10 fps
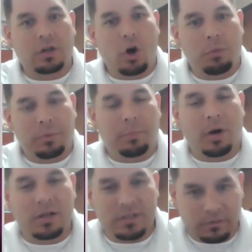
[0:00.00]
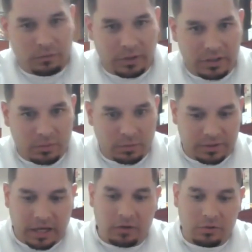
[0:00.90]
cope in positive ways
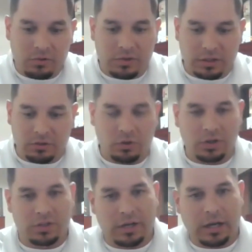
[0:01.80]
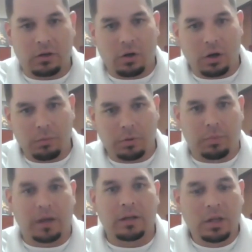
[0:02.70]
without using drugs and alcohol, but
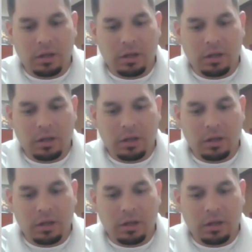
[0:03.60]
by